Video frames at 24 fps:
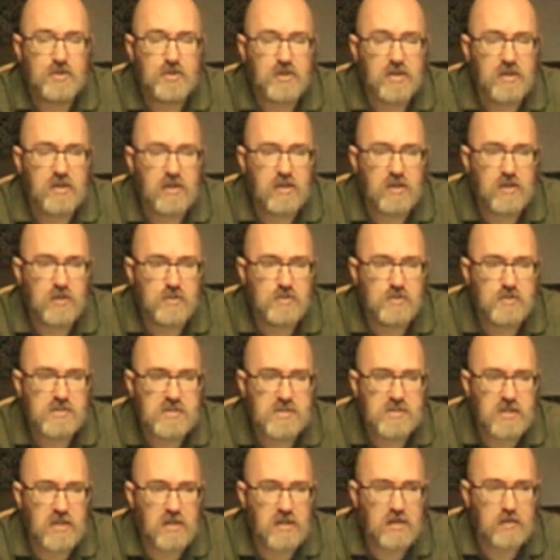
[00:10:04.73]
you can
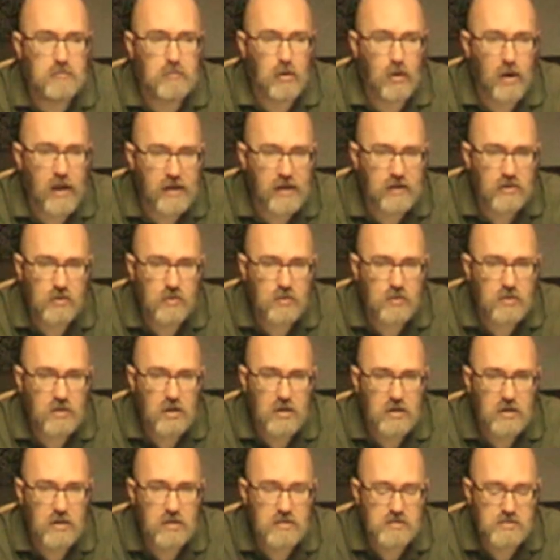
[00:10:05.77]
use the brand new
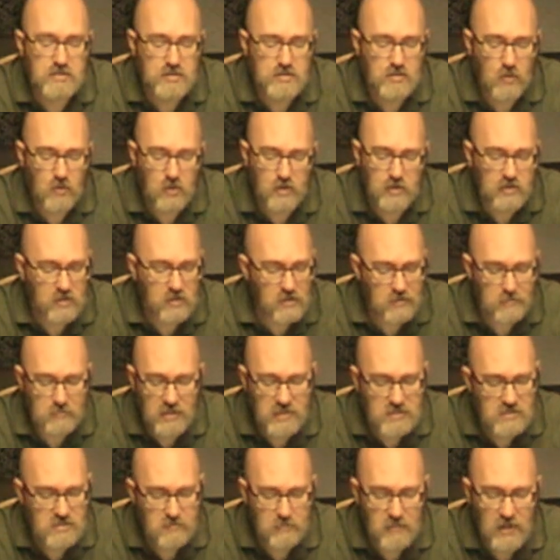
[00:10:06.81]
cards, or you can
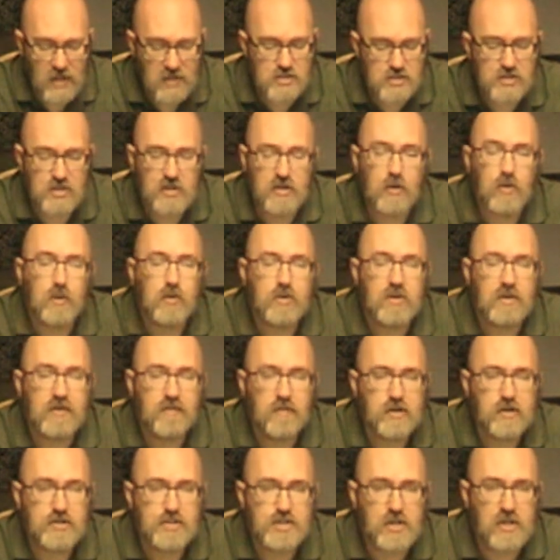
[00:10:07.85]
mix and match the old
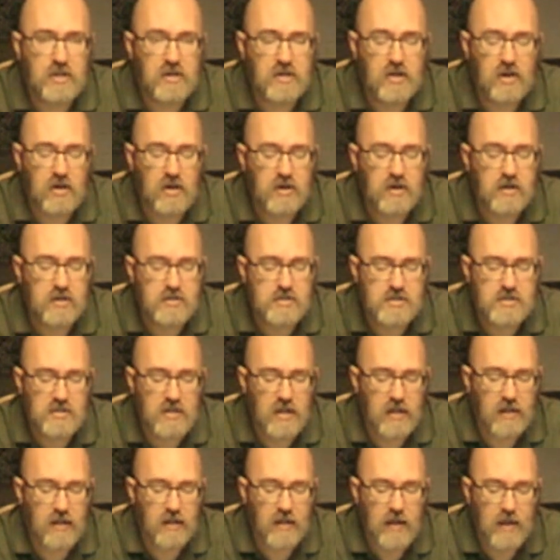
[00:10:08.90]
adversity
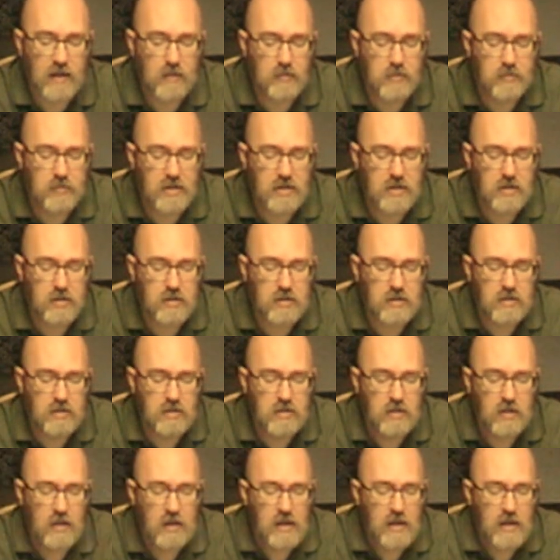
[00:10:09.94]
cards, and that would be good.